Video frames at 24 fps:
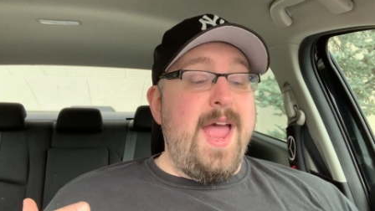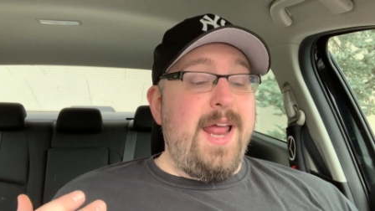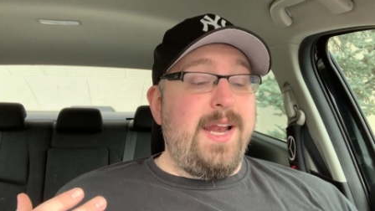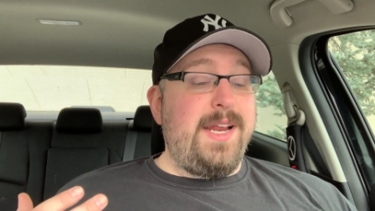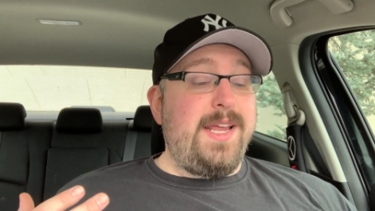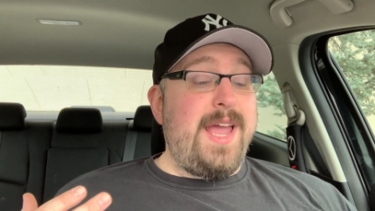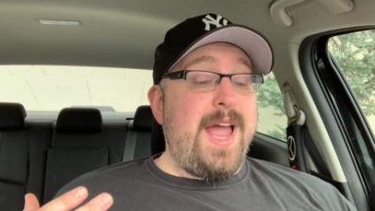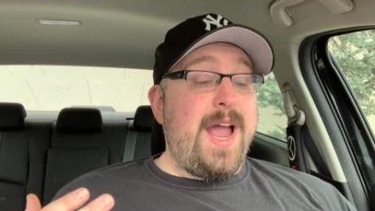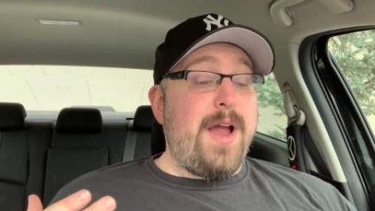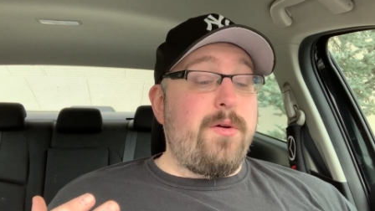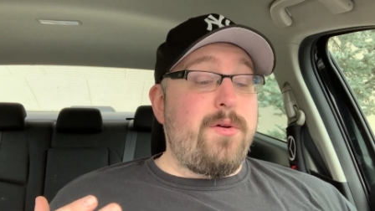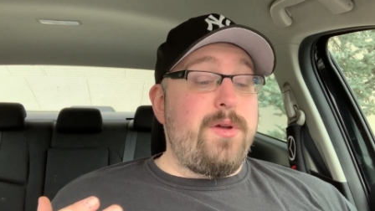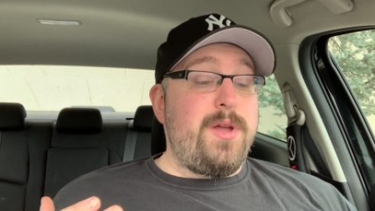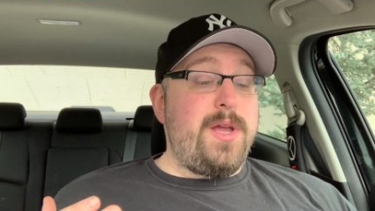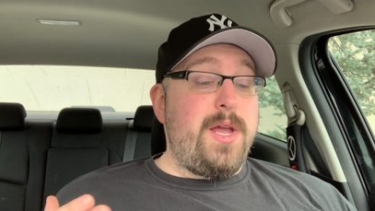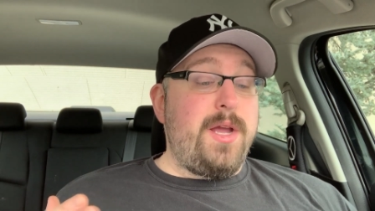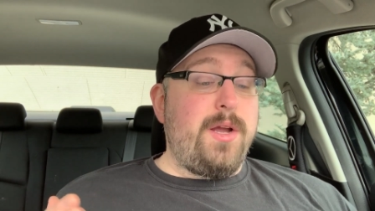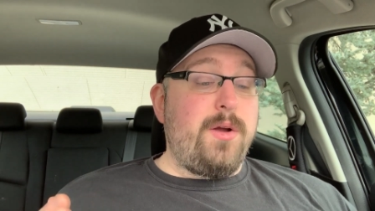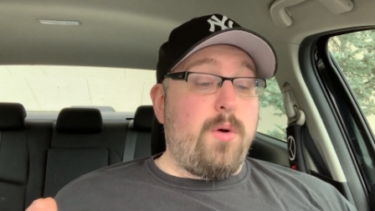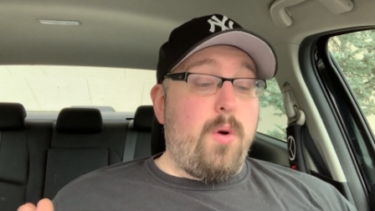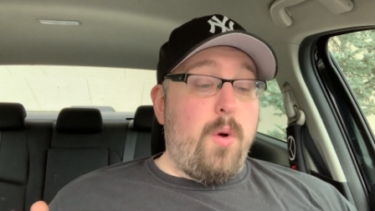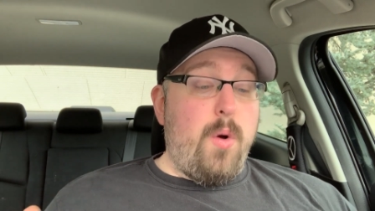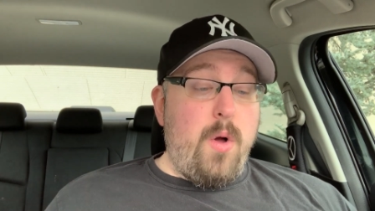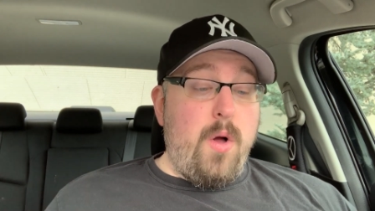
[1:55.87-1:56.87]
and
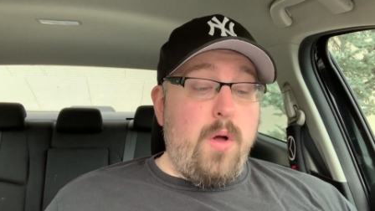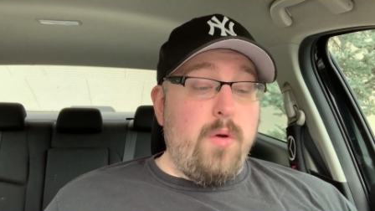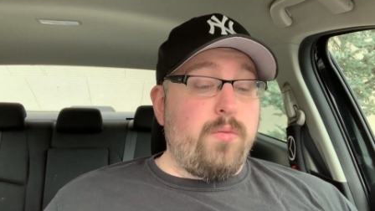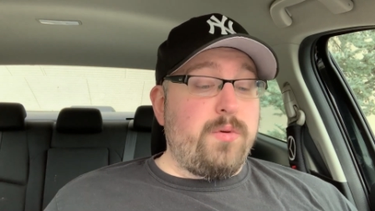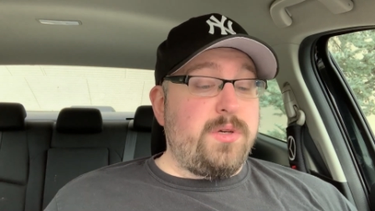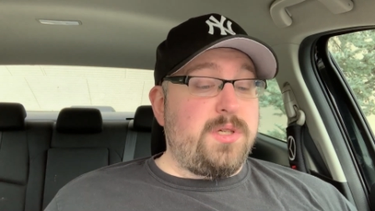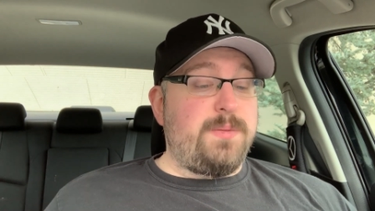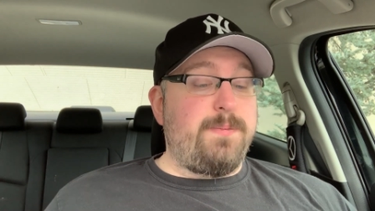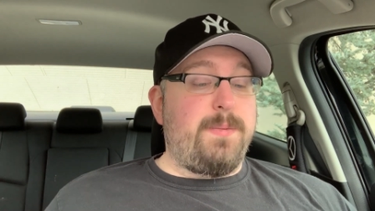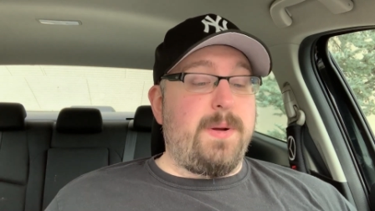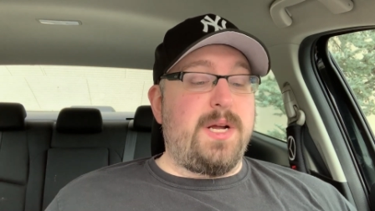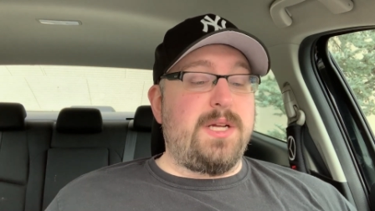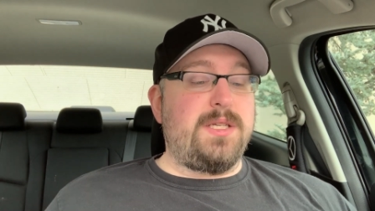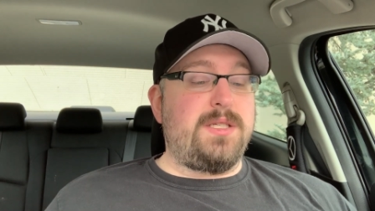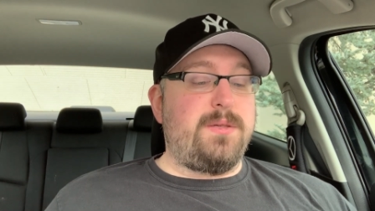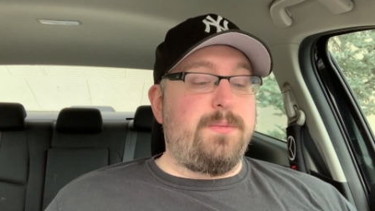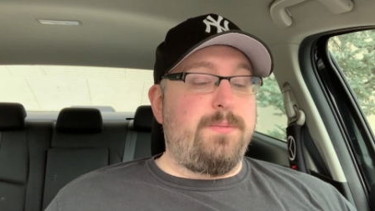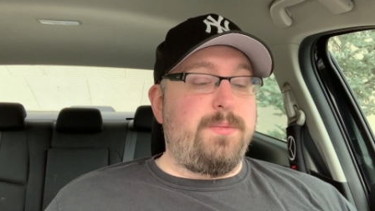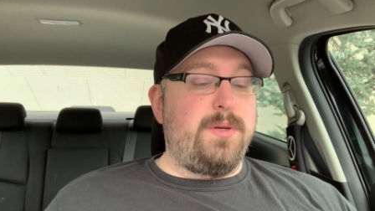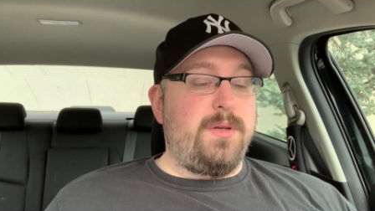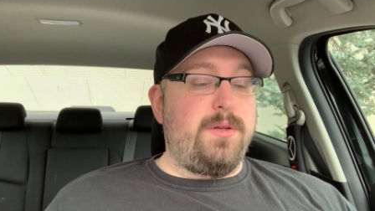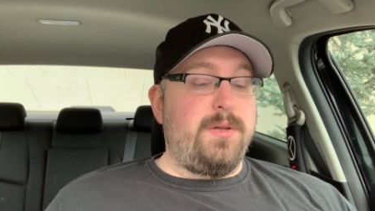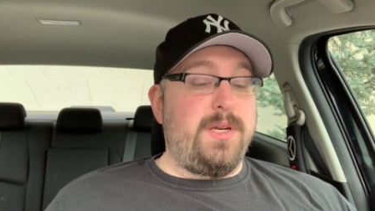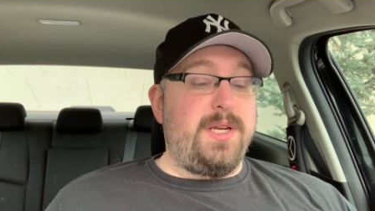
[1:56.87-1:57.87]
carrying all
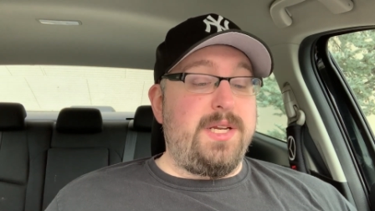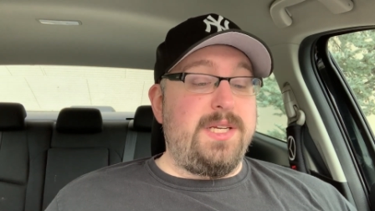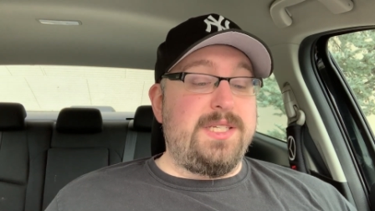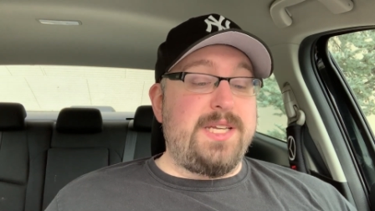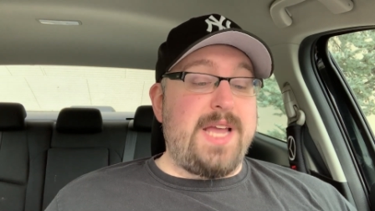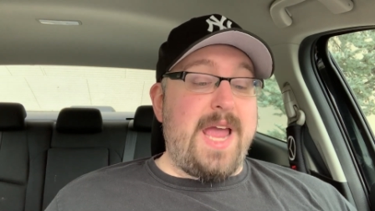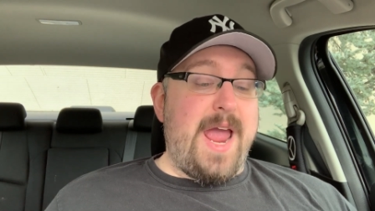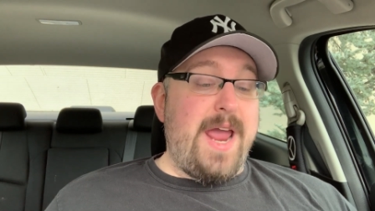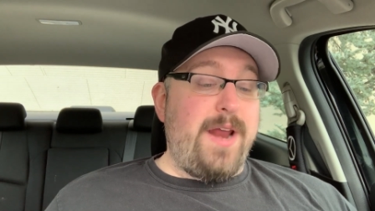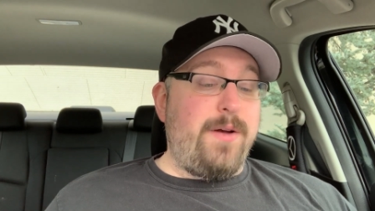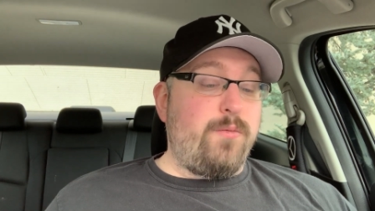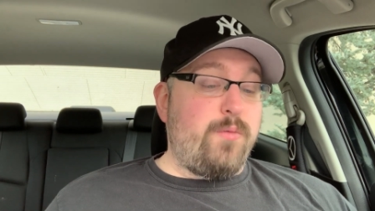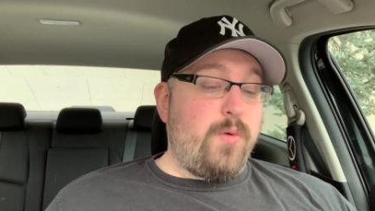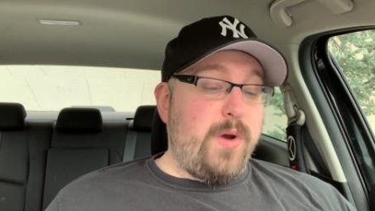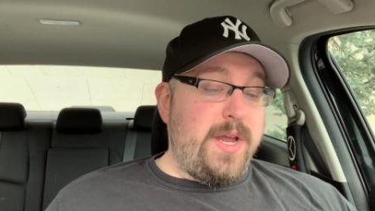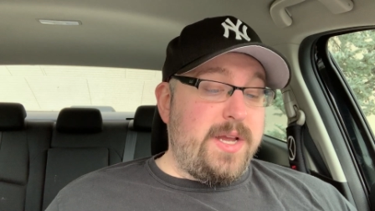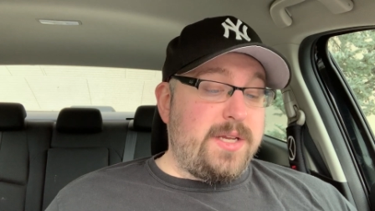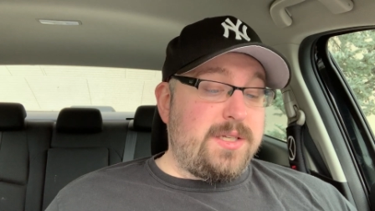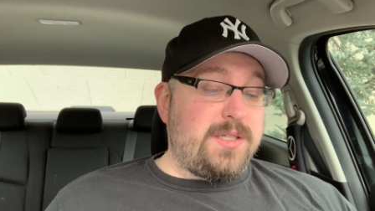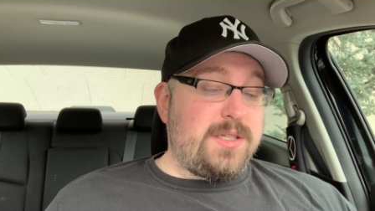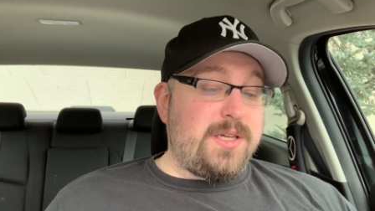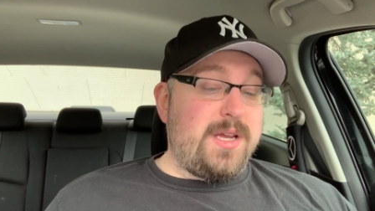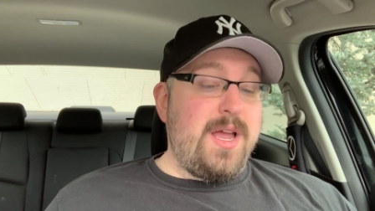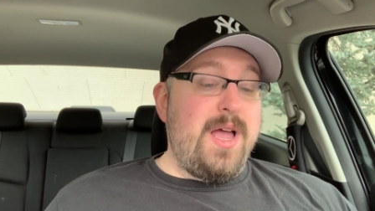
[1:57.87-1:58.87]
responsibilities and
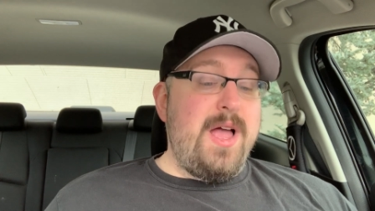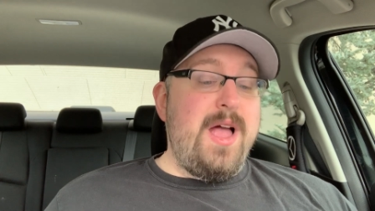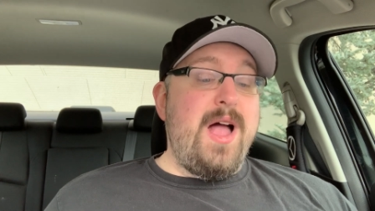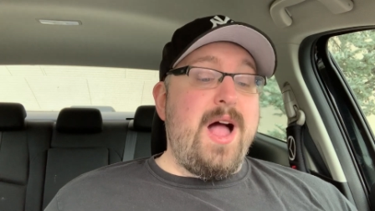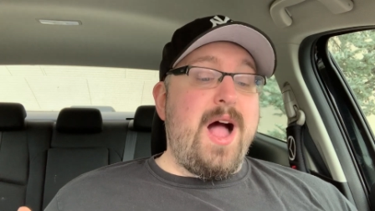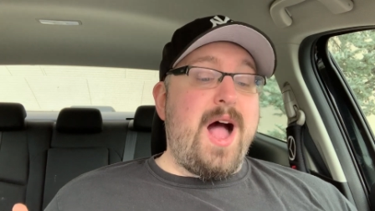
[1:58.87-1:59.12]
risk,